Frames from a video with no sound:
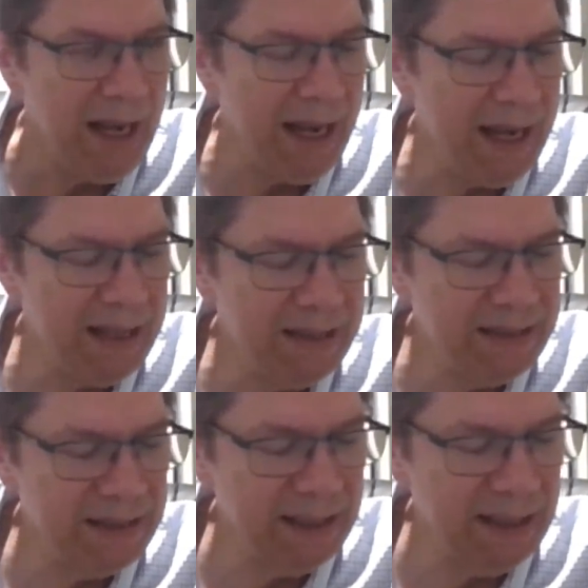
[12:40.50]

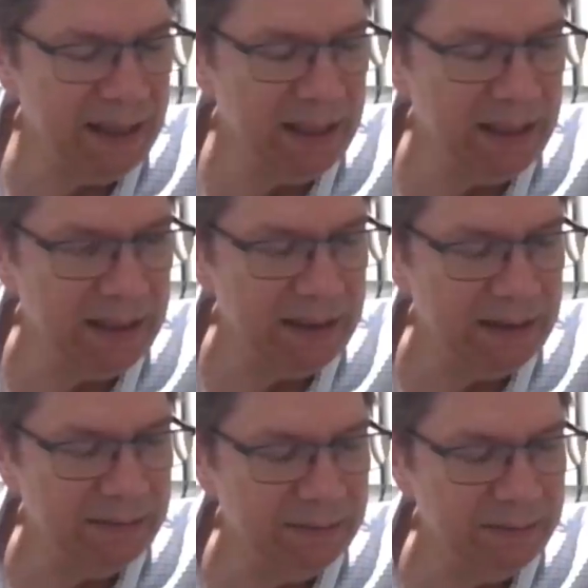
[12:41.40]
And uh,
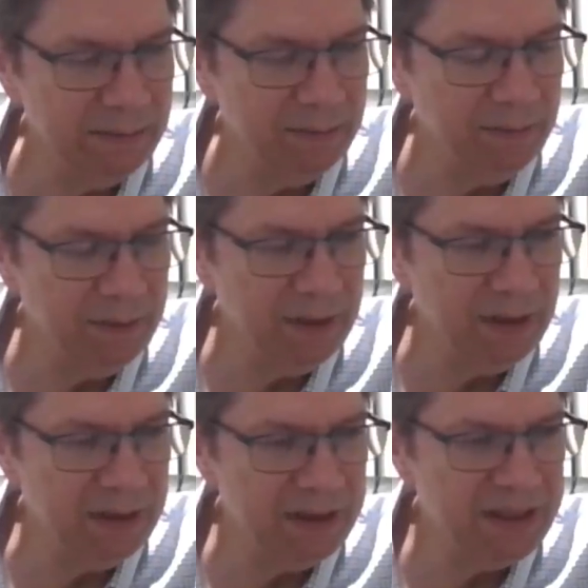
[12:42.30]

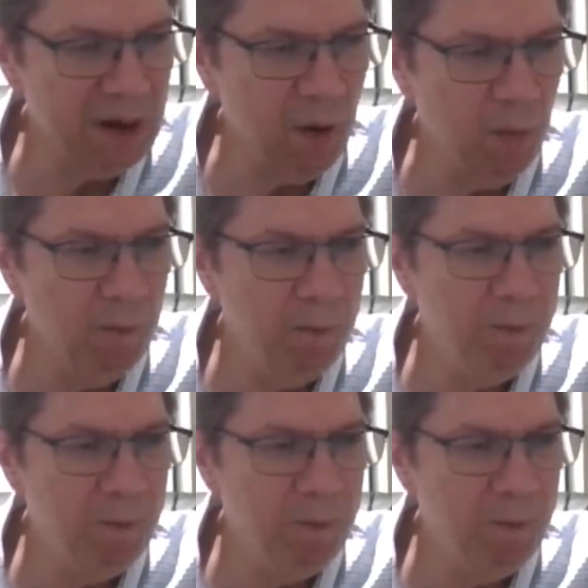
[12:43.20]
so,